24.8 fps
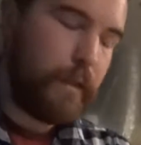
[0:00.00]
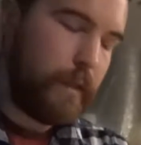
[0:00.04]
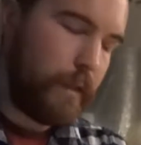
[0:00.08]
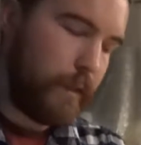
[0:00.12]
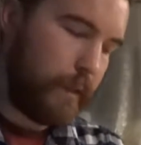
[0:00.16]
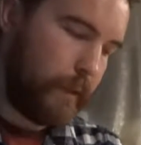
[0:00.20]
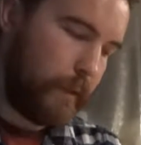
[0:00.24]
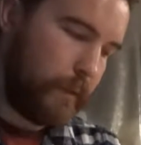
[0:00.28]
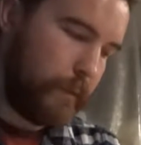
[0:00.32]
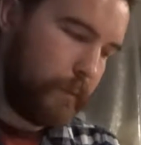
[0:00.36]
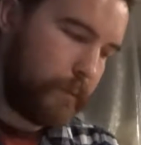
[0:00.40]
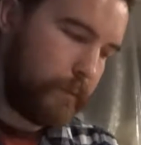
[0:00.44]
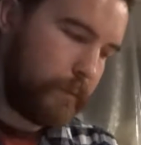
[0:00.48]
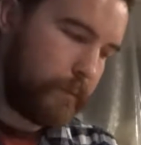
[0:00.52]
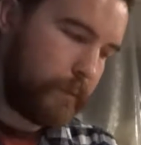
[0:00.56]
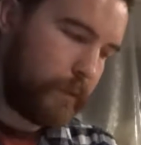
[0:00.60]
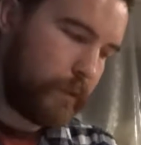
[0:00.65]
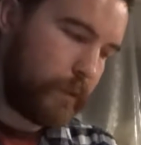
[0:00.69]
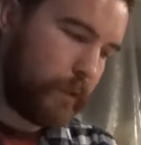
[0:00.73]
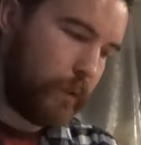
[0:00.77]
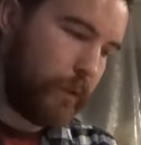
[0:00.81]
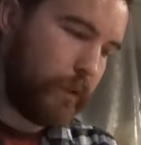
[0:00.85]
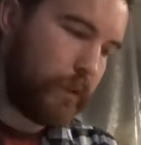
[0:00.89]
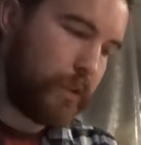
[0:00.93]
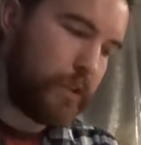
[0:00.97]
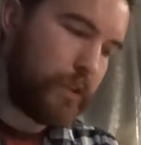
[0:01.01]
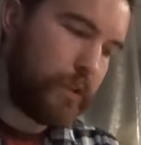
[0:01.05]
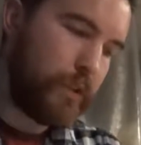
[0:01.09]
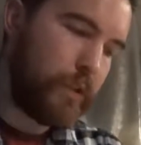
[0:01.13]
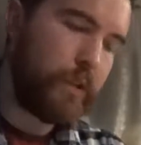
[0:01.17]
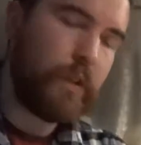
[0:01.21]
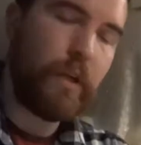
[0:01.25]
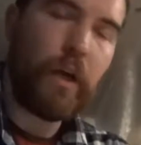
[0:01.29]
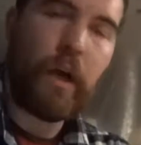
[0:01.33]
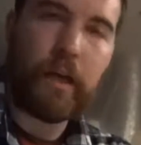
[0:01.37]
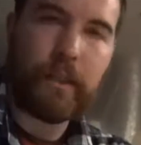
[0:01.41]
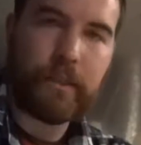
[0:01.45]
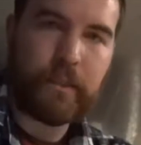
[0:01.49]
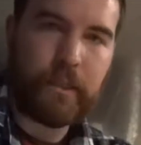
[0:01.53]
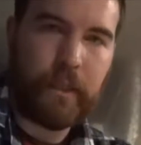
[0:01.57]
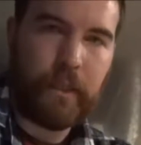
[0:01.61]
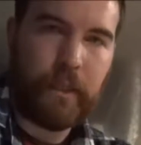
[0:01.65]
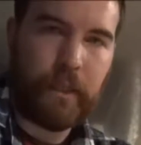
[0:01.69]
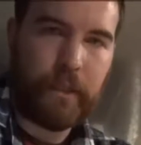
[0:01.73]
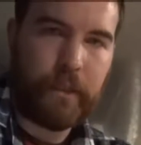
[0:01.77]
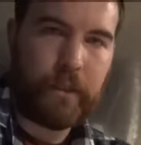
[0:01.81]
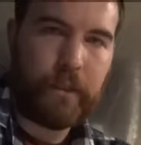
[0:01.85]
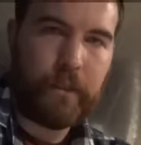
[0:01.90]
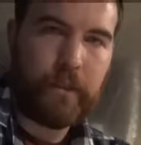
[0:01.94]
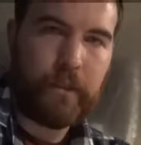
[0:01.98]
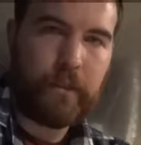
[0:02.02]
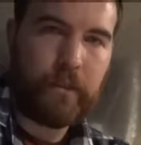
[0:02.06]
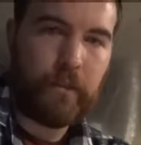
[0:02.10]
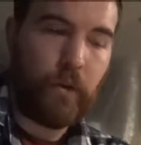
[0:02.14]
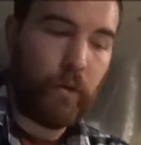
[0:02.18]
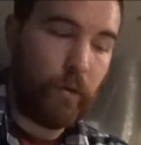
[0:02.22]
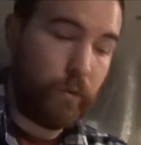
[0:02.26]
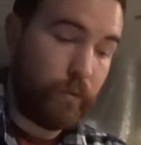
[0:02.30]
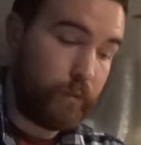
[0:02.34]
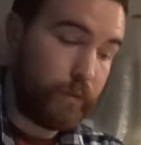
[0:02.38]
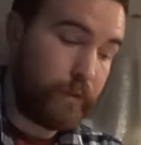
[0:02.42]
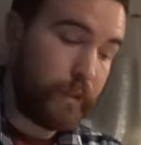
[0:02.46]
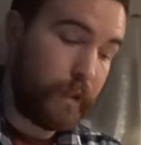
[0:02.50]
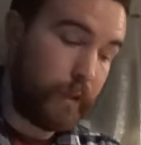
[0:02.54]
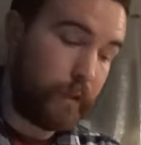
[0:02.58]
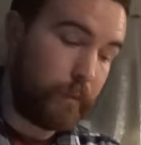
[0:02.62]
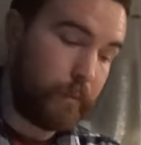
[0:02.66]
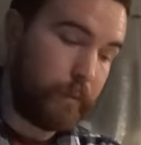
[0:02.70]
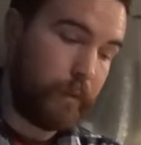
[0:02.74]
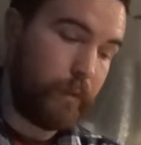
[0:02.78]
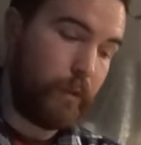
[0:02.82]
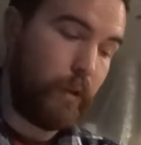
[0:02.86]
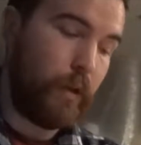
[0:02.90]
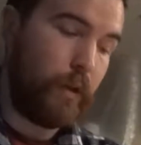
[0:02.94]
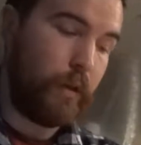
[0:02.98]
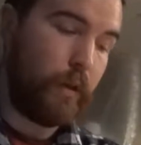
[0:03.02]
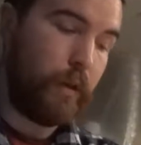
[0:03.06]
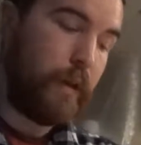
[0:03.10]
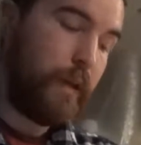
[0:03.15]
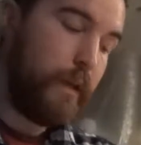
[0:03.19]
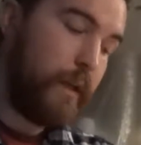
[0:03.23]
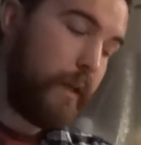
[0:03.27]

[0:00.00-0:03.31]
um, so it should not take oh, terribly long.